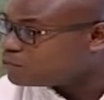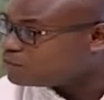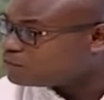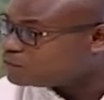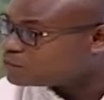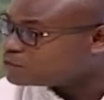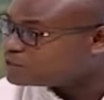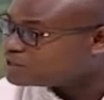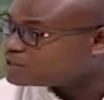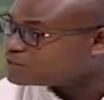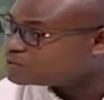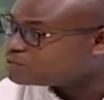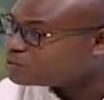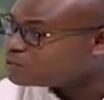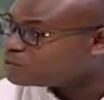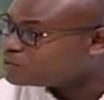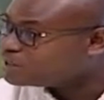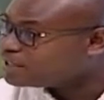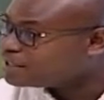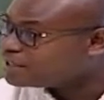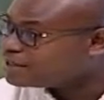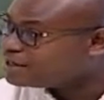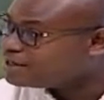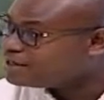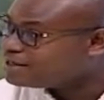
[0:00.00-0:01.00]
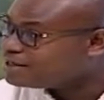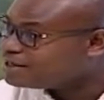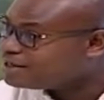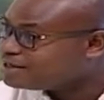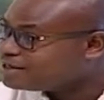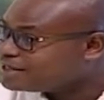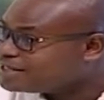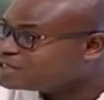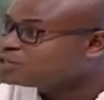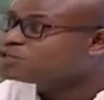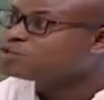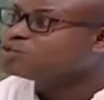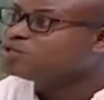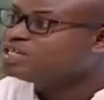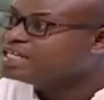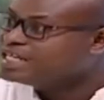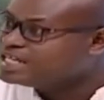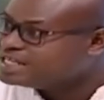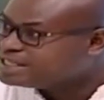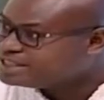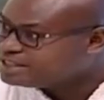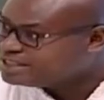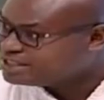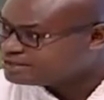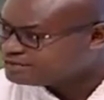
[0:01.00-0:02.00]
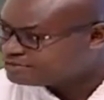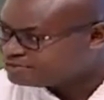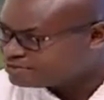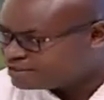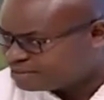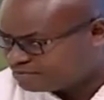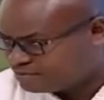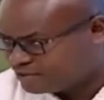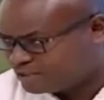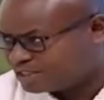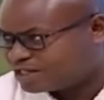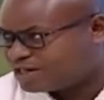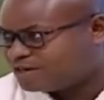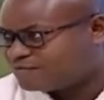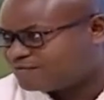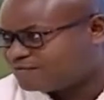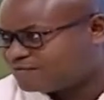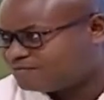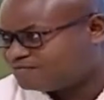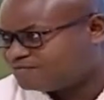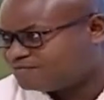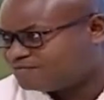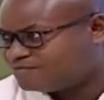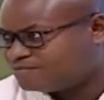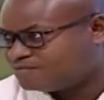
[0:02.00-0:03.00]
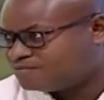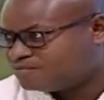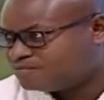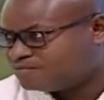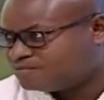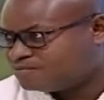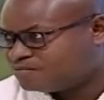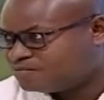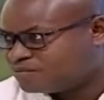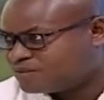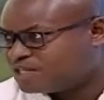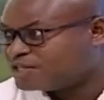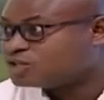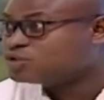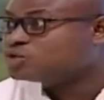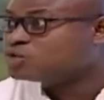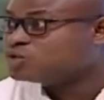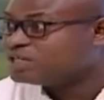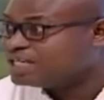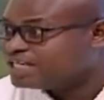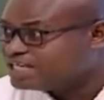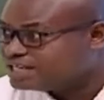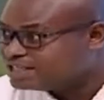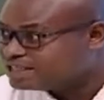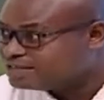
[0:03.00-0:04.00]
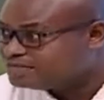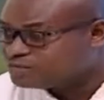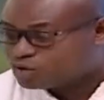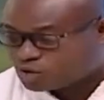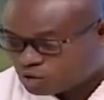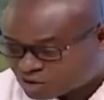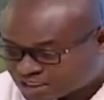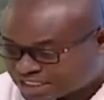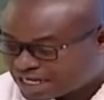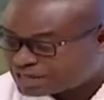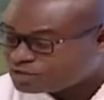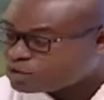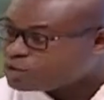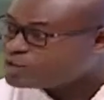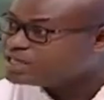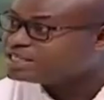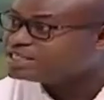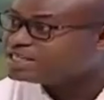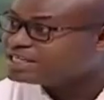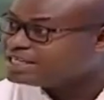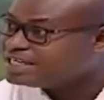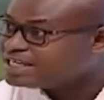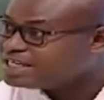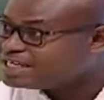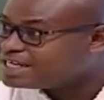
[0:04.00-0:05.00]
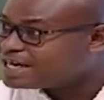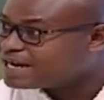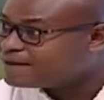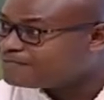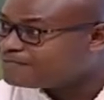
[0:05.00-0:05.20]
for this morning is to lead himself, is to lead, because I know he's a leader.